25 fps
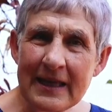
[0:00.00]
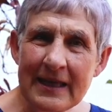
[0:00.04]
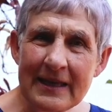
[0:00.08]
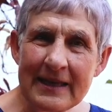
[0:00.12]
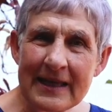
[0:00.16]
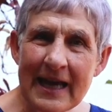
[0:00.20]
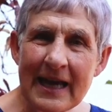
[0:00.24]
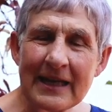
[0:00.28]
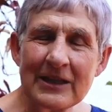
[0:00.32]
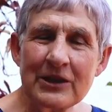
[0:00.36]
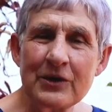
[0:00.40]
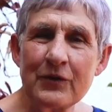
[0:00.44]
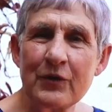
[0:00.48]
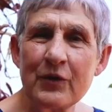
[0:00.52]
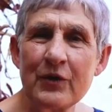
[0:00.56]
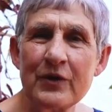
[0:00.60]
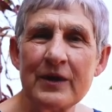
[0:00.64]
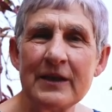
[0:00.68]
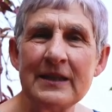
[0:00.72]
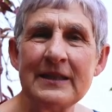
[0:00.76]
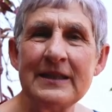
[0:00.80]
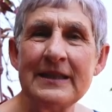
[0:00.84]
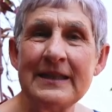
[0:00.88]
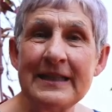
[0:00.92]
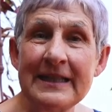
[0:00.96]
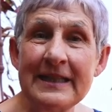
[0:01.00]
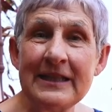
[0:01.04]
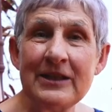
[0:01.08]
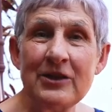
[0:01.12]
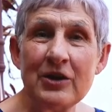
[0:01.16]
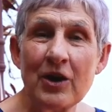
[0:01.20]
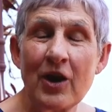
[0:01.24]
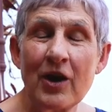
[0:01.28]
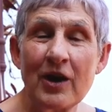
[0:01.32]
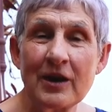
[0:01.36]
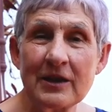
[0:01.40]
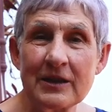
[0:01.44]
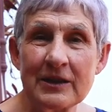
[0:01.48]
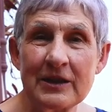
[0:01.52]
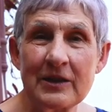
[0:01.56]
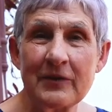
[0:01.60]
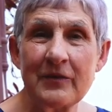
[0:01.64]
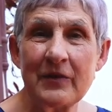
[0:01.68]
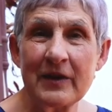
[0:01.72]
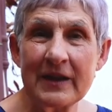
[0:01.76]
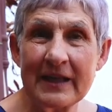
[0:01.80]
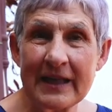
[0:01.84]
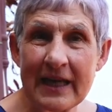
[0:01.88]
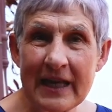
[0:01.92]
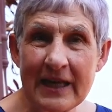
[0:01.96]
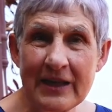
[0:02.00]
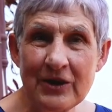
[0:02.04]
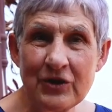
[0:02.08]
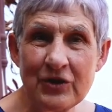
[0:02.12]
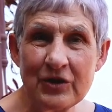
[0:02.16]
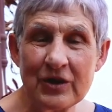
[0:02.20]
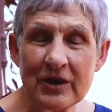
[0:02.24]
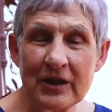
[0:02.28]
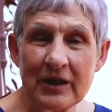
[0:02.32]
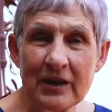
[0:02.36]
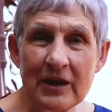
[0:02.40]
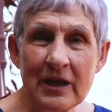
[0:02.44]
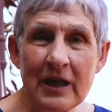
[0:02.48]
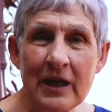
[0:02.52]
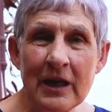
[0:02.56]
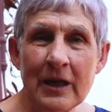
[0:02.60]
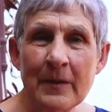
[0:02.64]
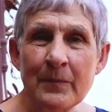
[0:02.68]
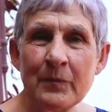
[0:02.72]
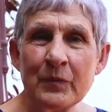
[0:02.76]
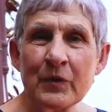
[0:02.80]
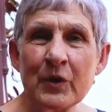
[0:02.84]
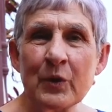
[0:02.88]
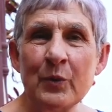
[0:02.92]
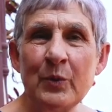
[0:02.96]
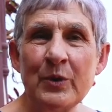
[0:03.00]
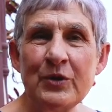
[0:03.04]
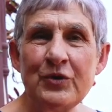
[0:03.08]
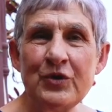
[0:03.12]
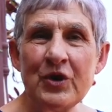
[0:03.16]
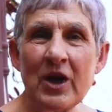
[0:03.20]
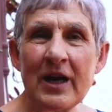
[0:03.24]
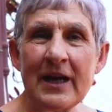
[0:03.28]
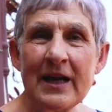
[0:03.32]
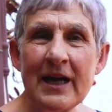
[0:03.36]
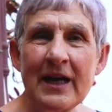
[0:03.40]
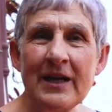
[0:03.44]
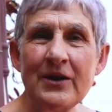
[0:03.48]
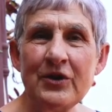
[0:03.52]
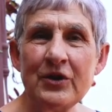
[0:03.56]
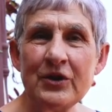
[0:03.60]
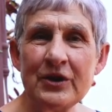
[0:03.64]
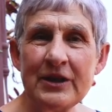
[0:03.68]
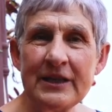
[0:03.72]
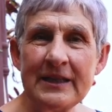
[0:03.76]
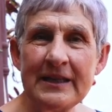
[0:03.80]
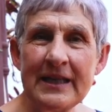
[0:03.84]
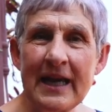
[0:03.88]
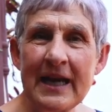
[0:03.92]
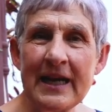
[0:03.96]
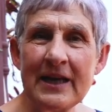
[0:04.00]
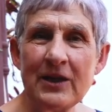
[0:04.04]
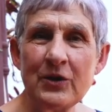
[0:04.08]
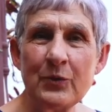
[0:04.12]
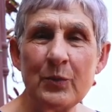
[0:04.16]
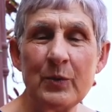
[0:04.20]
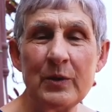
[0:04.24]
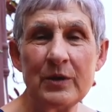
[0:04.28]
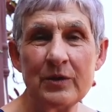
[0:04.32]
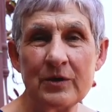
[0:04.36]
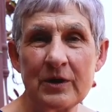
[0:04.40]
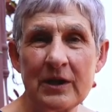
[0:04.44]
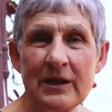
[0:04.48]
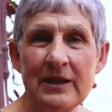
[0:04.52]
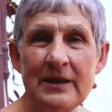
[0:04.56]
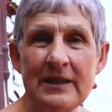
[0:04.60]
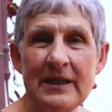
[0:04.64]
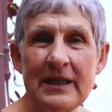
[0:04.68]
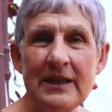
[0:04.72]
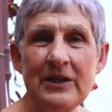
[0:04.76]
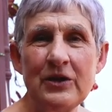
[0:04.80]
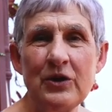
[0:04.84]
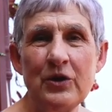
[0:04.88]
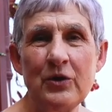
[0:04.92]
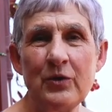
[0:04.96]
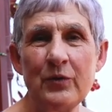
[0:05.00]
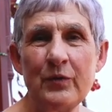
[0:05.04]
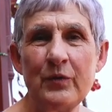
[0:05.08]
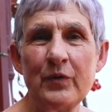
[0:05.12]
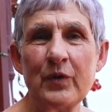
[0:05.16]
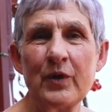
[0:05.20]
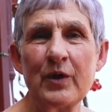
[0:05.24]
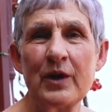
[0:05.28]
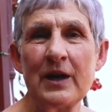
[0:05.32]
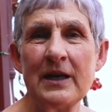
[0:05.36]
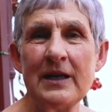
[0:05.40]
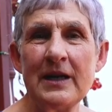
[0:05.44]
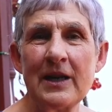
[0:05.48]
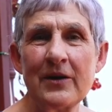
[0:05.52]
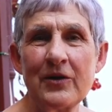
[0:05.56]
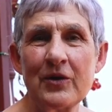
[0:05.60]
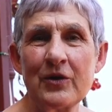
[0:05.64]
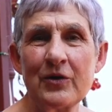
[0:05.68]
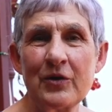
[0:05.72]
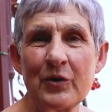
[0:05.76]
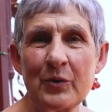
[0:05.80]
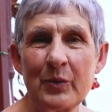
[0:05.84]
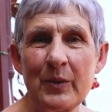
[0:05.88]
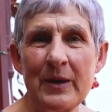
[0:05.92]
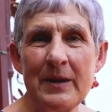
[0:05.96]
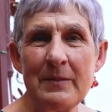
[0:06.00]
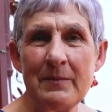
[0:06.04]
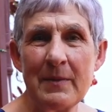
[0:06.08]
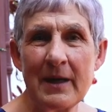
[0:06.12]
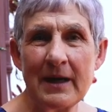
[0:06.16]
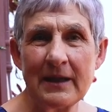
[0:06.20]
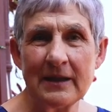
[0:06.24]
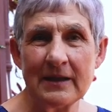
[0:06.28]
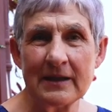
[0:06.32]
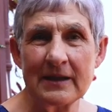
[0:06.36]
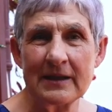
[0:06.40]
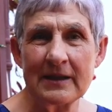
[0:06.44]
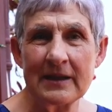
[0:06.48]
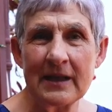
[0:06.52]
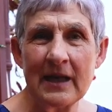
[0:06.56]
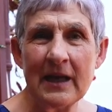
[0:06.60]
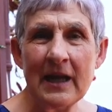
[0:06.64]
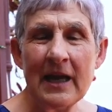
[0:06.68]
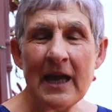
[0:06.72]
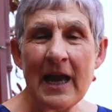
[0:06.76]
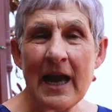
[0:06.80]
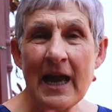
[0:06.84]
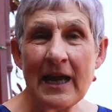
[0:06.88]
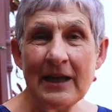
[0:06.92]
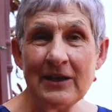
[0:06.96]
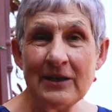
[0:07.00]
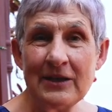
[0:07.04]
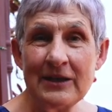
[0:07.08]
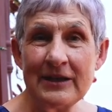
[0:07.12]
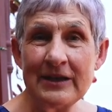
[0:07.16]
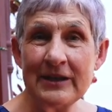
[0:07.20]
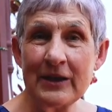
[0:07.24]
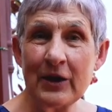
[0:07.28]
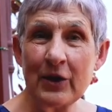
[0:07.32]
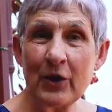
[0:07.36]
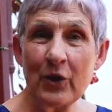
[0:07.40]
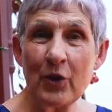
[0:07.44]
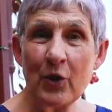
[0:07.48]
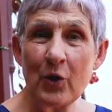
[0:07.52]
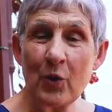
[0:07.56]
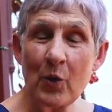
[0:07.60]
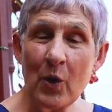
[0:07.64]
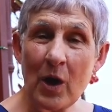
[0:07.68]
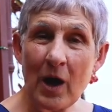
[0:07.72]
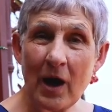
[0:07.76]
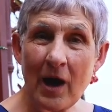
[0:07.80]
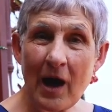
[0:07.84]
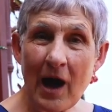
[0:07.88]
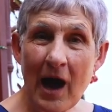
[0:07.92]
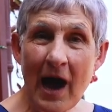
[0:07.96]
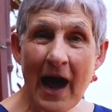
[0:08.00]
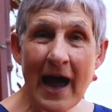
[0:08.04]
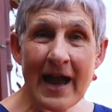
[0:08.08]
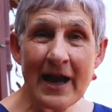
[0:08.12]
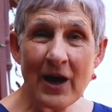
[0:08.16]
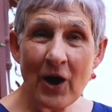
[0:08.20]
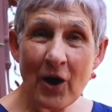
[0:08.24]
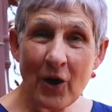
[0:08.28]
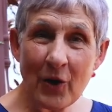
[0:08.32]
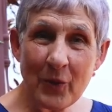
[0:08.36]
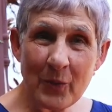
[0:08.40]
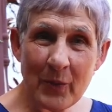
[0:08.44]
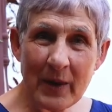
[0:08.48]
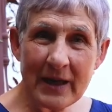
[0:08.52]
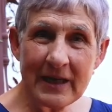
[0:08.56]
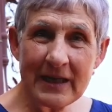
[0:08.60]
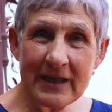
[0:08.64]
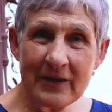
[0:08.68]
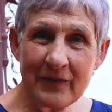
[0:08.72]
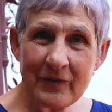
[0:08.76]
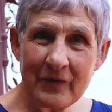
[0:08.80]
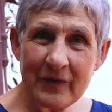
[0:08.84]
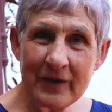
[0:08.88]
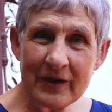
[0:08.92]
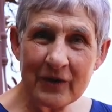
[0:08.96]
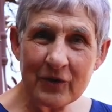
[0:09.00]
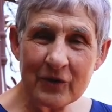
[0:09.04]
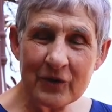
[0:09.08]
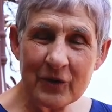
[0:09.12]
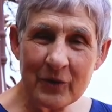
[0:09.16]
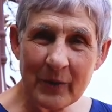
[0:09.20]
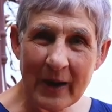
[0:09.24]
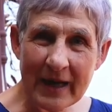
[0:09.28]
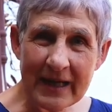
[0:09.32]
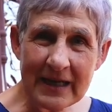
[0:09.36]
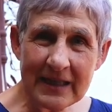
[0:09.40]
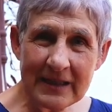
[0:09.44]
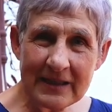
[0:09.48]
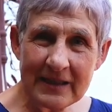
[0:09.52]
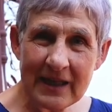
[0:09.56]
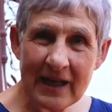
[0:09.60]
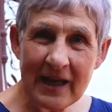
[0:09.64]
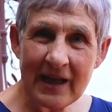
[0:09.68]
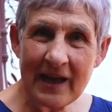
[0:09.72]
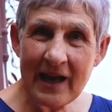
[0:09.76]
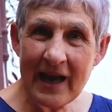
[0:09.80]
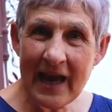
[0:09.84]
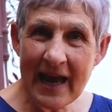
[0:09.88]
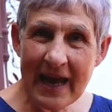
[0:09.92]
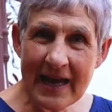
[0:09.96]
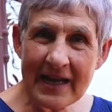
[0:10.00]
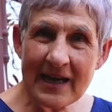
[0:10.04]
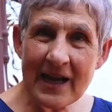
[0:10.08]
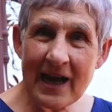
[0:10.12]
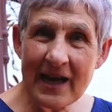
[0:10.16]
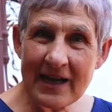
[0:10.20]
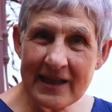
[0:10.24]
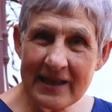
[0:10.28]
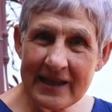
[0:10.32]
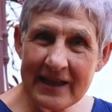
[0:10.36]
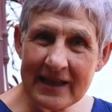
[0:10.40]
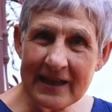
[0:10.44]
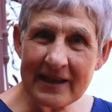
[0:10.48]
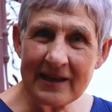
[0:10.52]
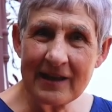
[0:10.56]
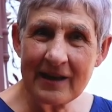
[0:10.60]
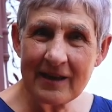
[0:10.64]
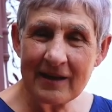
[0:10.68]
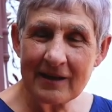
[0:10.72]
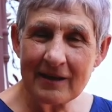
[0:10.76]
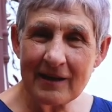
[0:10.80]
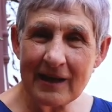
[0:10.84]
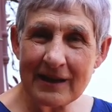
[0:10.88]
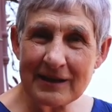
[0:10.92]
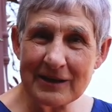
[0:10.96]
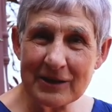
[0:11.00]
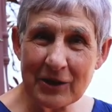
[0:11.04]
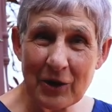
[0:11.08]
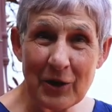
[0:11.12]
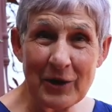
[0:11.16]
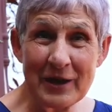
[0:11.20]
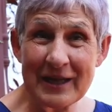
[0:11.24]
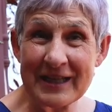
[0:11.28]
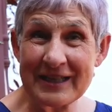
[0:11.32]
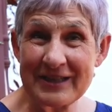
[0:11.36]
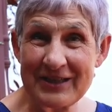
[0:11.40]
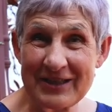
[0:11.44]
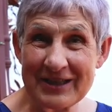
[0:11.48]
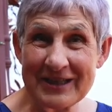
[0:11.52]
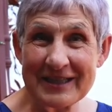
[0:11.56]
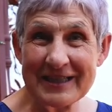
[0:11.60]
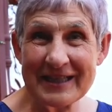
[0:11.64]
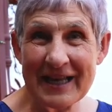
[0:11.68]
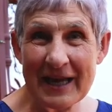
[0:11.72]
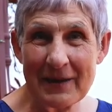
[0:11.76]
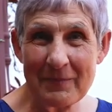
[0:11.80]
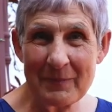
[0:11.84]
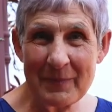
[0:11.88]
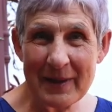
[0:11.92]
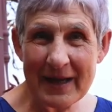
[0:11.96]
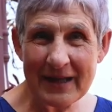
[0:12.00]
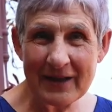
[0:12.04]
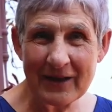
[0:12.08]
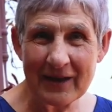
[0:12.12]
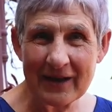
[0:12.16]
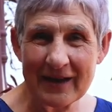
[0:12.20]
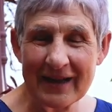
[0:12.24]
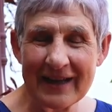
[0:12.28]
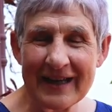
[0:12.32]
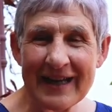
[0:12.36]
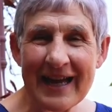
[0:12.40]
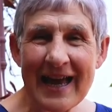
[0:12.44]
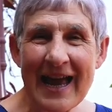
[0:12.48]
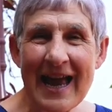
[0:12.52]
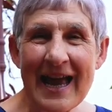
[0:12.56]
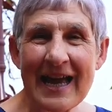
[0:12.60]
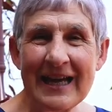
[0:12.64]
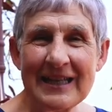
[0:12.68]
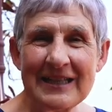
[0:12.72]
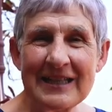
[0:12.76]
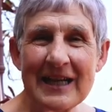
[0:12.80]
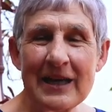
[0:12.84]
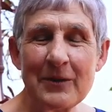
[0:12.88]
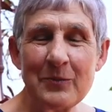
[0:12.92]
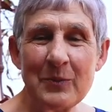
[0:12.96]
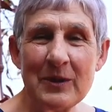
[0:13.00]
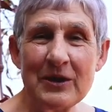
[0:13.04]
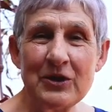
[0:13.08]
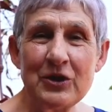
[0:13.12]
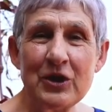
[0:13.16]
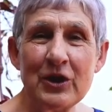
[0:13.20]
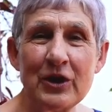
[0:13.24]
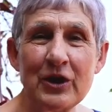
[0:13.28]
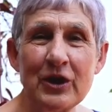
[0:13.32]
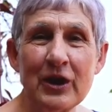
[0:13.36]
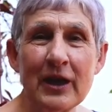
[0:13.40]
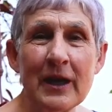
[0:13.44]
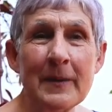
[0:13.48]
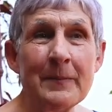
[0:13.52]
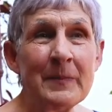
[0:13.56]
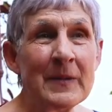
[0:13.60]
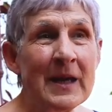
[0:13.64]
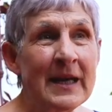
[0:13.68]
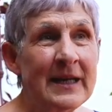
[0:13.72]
think that's for the detoxification, which I understand will continue for another 3 months. And so I already feel great, and I think it's going to just get better as I return.